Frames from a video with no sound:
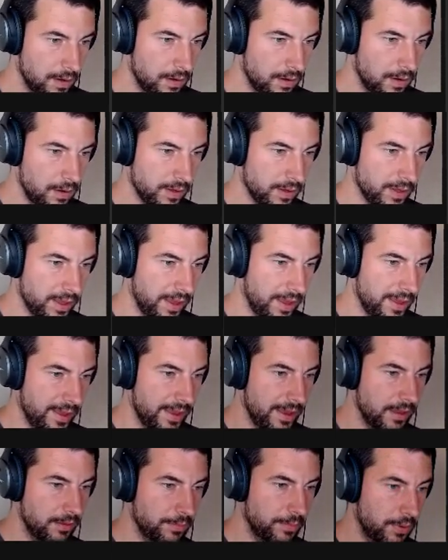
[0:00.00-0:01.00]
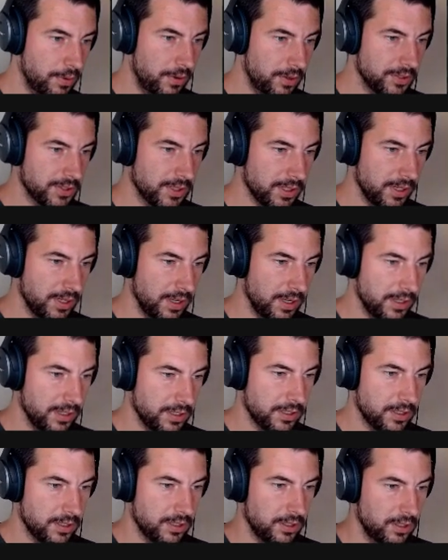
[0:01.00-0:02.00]
Okay, input
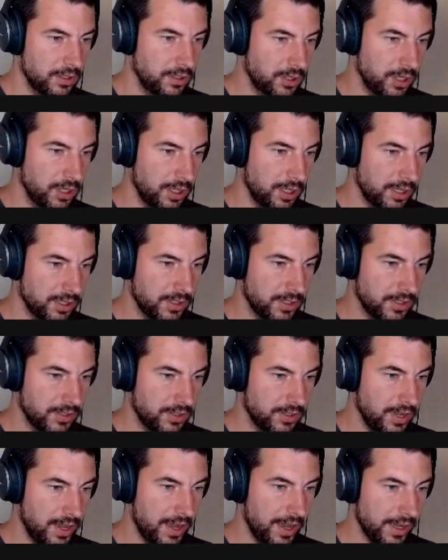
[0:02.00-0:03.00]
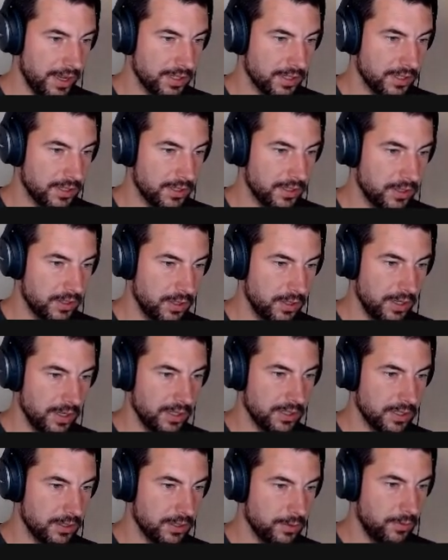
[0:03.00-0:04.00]
is just text.
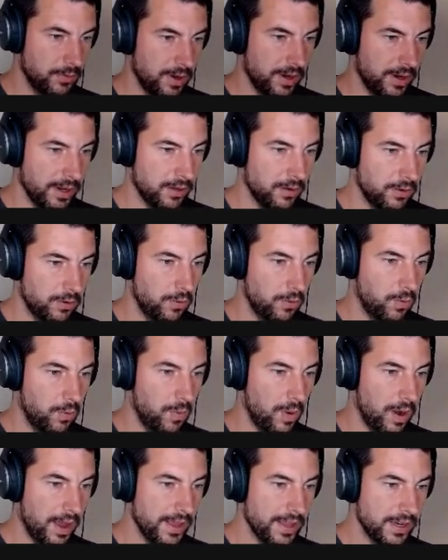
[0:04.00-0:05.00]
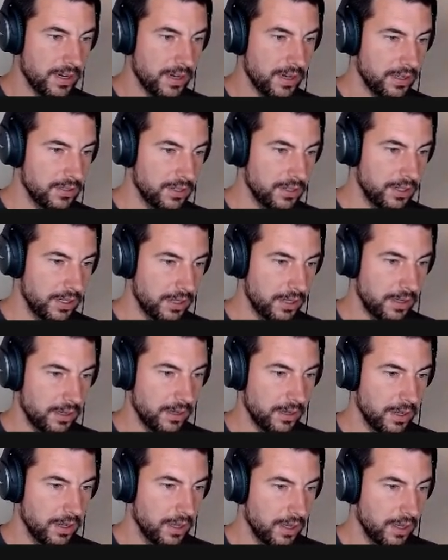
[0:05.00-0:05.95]
It's required here.